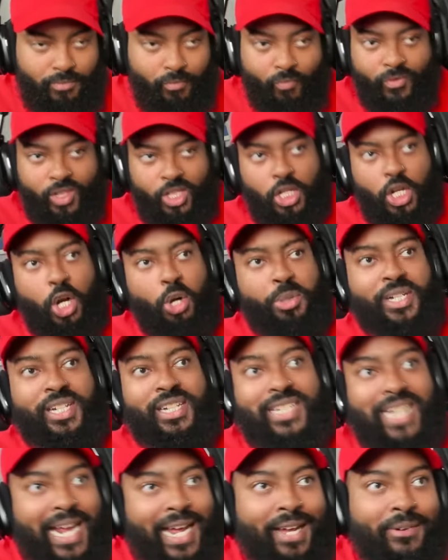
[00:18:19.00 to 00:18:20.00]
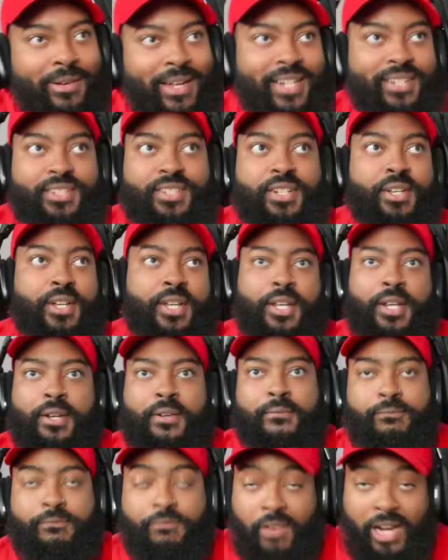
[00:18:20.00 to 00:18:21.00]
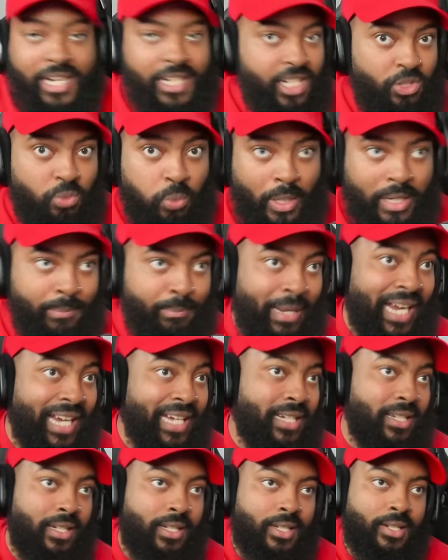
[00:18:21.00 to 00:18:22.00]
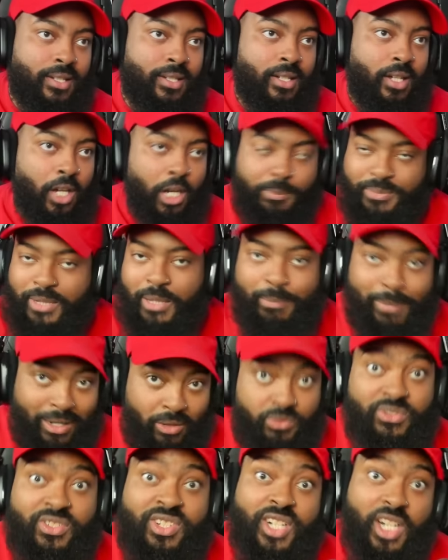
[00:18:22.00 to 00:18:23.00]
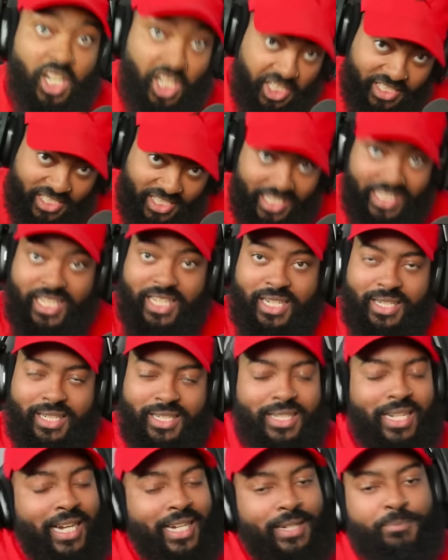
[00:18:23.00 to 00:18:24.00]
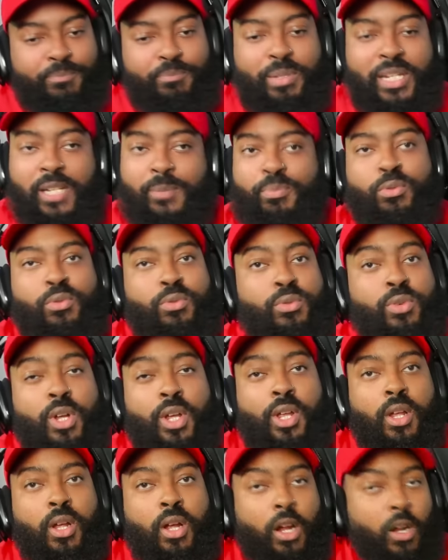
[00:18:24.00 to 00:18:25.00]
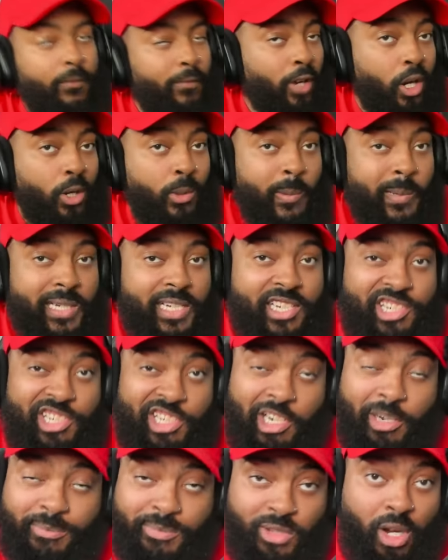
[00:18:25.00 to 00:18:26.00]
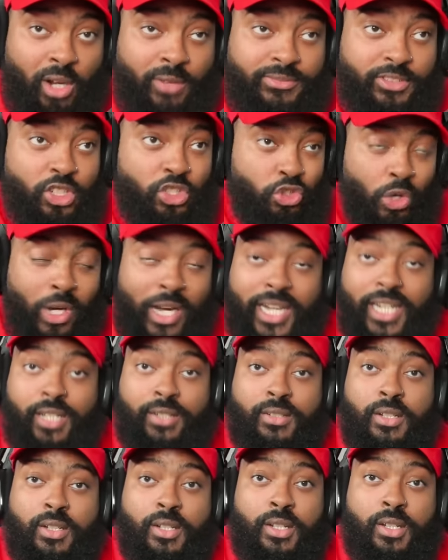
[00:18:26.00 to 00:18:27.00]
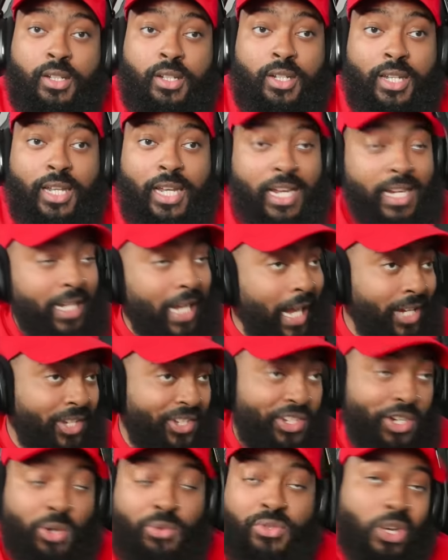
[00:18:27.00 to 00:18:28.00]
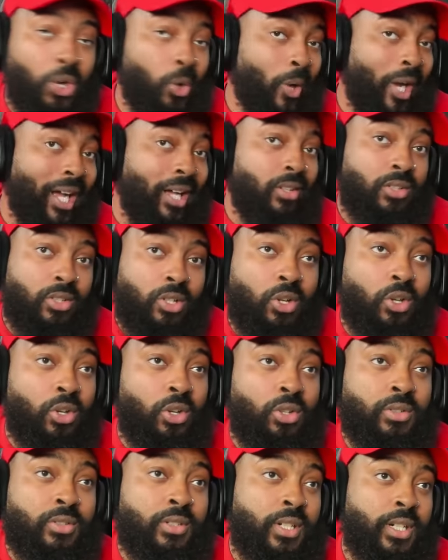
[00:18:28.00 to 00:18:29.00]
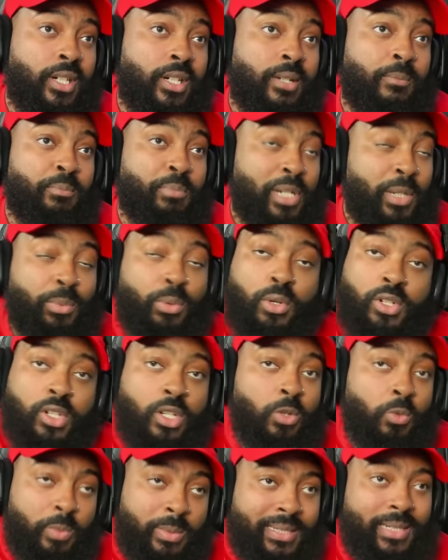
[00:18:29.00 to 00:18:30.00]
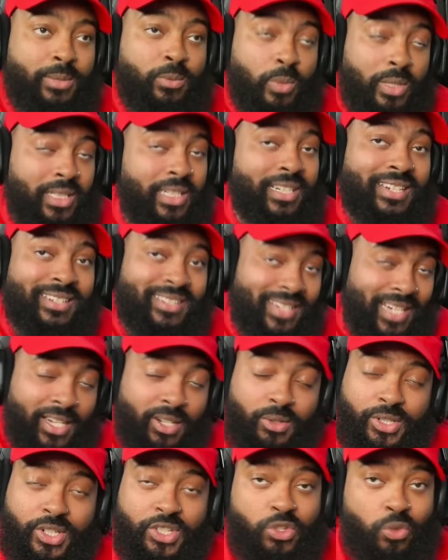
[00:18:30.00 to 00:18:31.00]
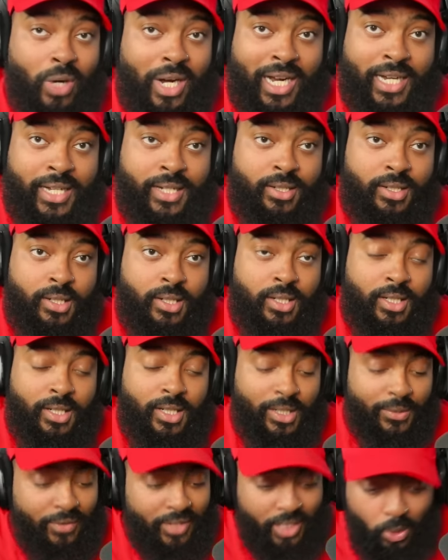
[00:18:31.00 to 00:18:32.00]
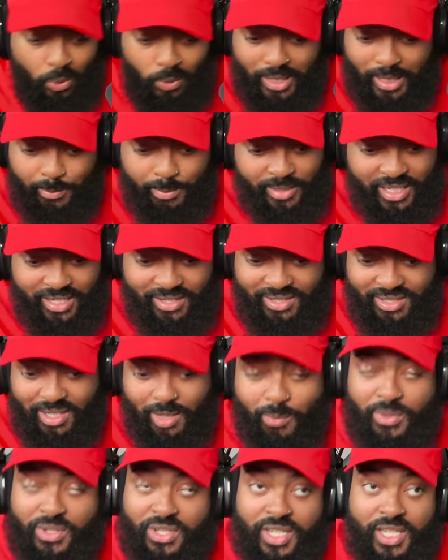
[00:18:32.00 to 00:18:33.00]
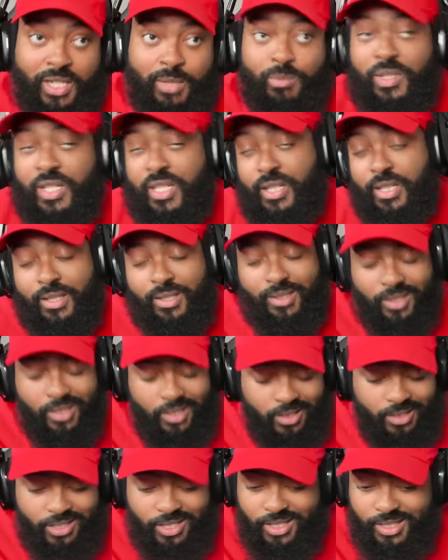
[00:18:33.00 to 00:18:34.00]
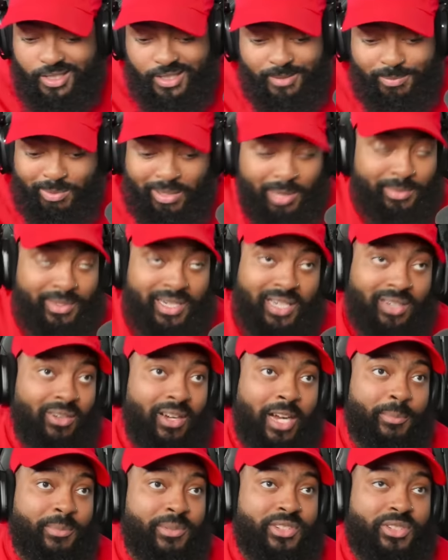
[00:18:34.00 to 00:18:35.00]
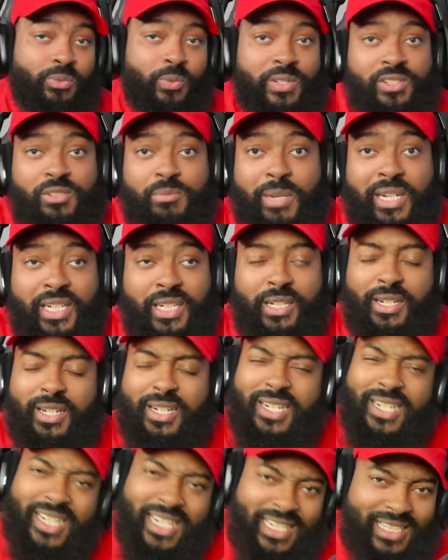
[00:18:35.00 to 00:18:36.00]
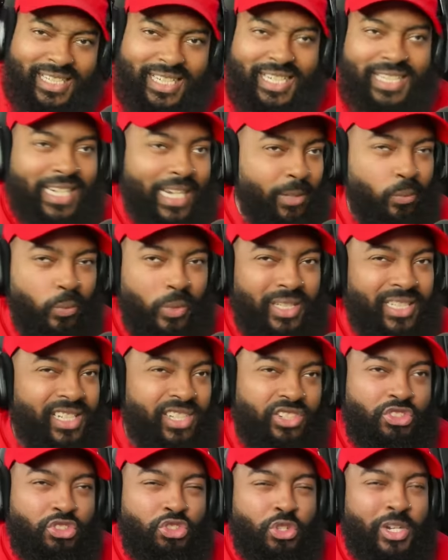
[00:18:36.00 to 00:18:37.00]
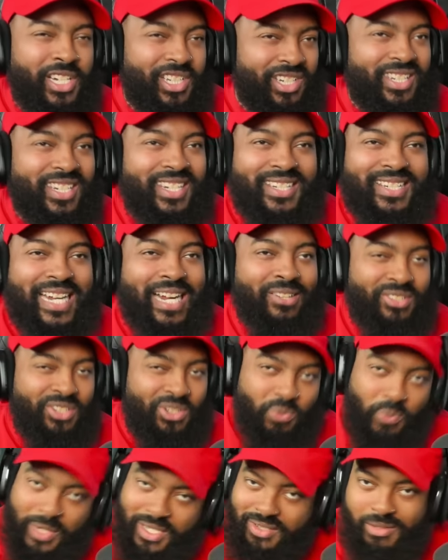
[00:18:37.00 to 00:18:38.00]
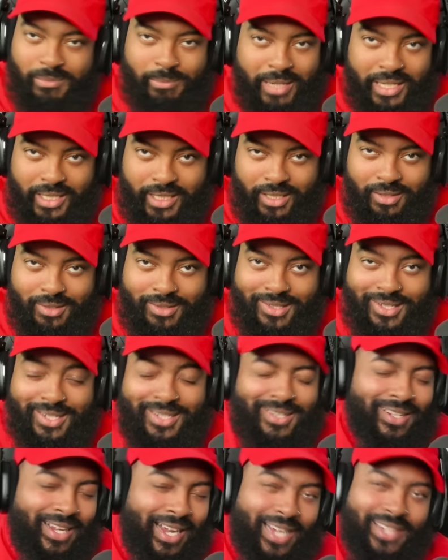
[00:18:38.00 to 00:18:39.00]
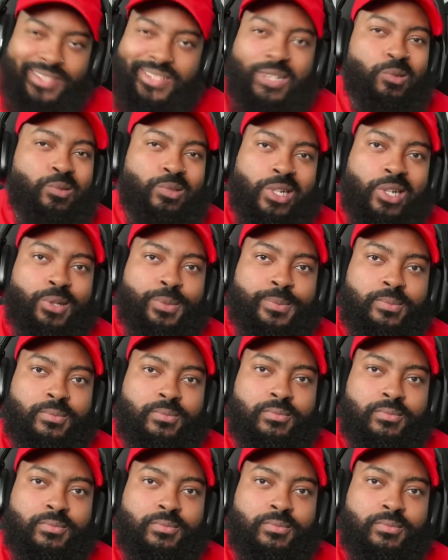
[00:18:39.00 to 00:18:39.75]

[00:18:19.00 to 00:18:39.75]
Cody now has to fight his way back up the mountain again. Like, people. I've already jumped off the train, and I don't know how long people are going to be willing to stay on this ride. If it don't happen at SummerSlam, then a good chance it's probably not going to happen to WrestleMania. And can they really stretch this out to WrestleMania? I don't know.